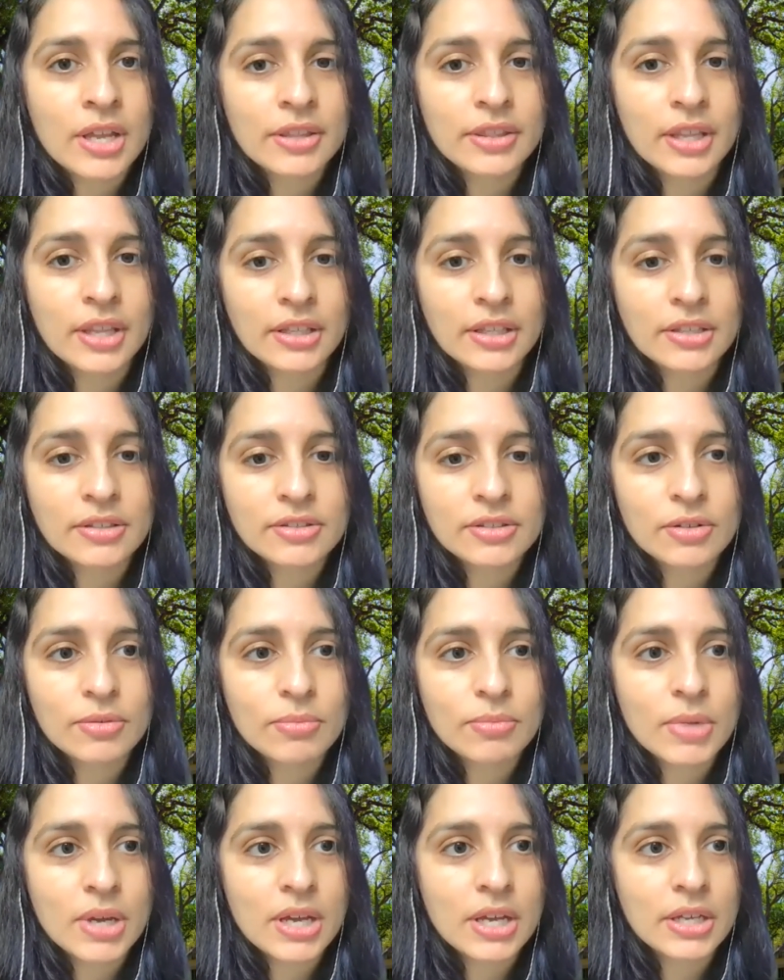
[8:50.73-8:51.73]
Thank you so
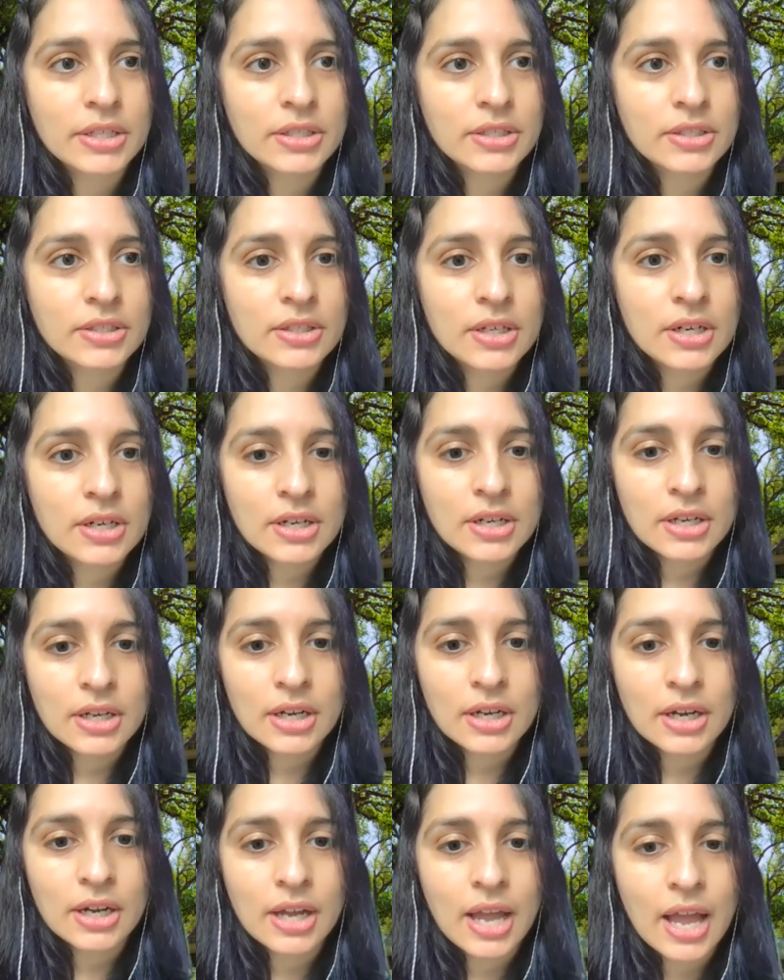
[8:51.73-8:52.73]
much.
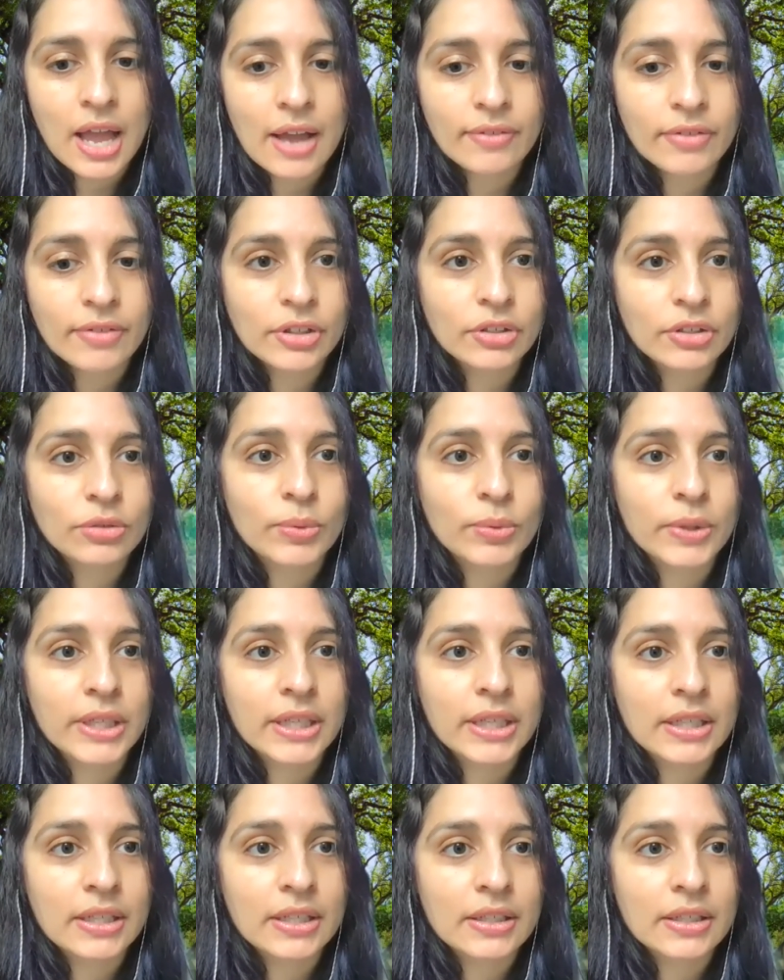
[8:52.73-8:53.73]
Have a good
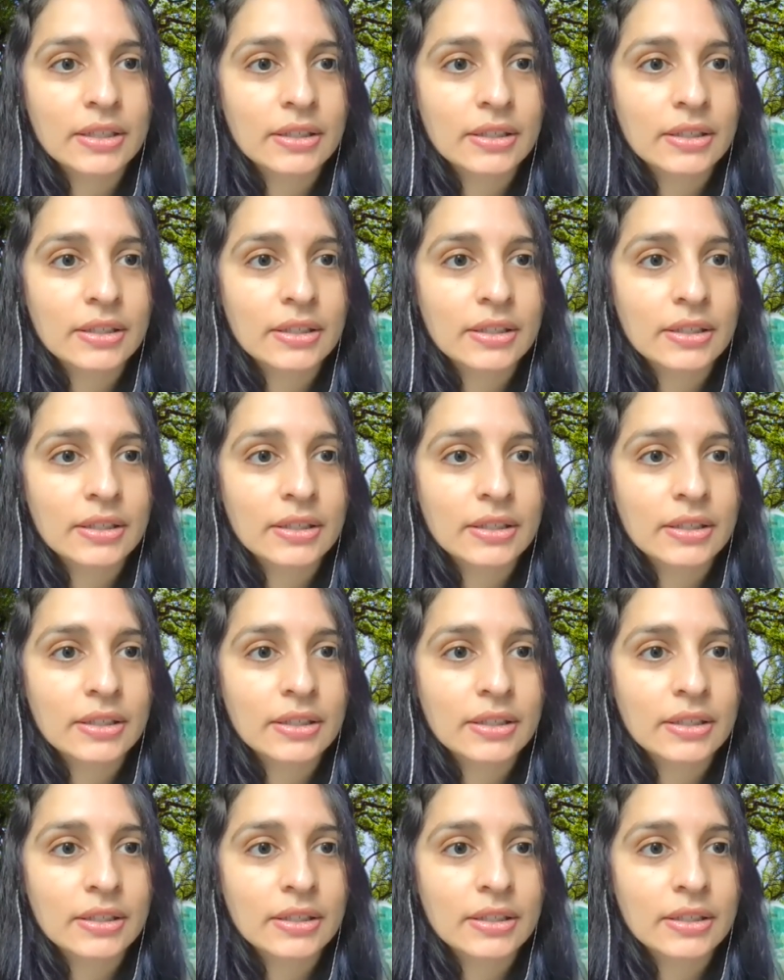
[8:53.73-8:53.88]
week